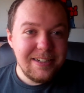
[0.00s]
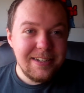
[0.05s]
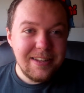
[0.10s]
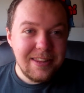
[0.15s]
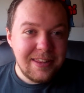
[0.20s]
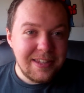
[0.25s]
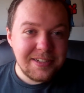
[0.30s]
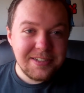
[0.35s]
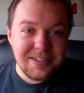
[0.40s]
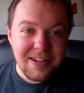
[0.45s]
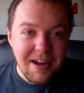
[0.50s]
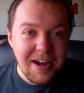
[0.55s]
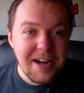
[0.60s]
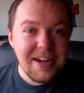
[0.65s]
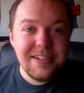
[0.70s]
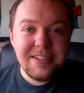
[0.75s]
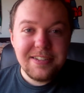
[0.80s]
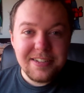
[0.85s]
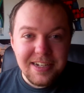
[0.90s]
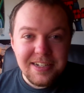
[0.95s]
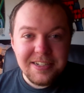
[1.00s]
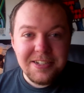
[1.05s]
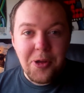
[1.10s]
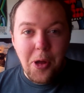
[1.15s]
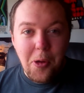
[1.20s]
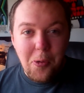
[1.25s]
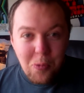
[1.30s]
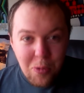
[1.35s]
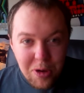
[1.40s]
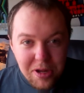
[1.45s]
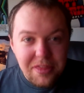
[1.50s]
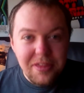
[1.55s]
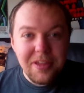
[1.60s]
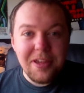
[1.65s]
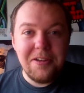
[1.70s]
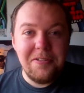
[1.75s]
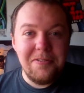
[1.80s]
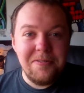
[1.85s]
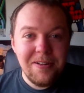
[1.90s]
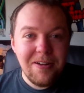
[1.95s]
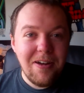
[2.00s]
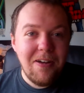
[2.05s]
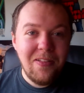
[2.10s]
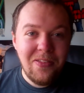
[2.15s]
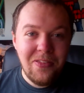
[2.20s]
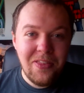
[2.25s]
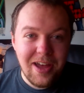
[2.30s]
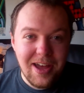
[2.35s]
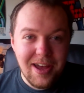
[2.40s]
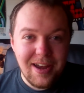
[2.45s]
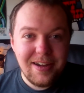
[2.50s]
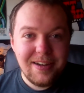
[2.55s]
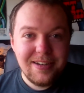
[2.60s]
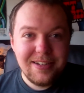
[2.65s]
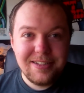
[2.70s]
the science is not with you on that.